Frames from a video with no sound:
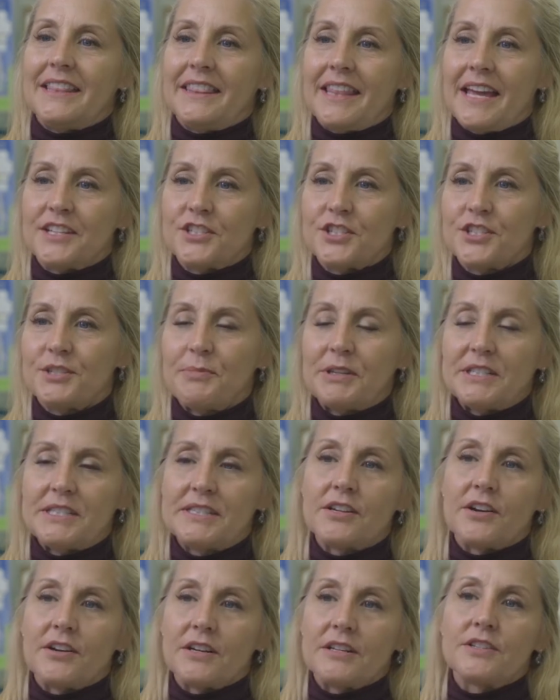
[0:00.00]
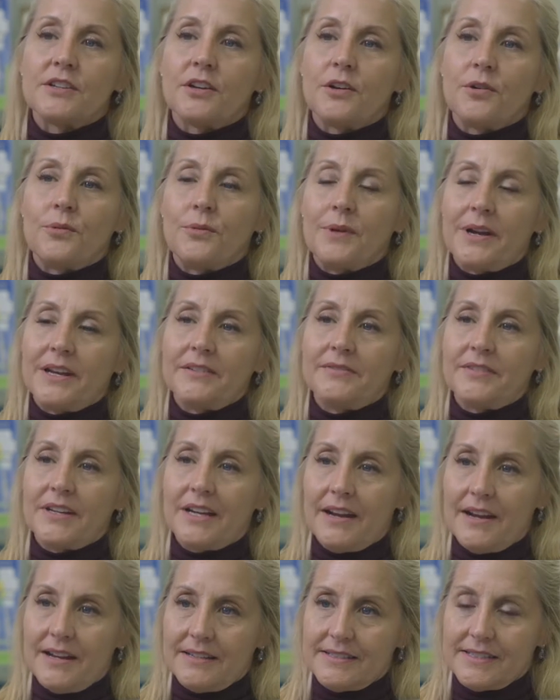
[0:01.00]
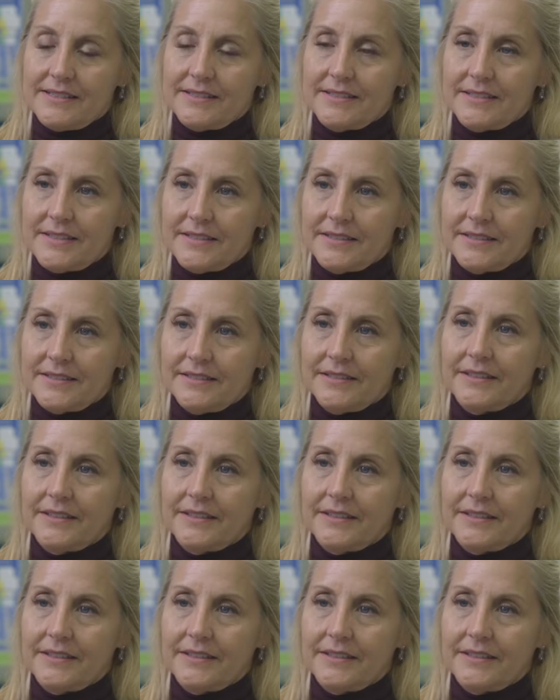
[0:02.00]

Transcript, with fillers: That should be starting to go away if it hasn't.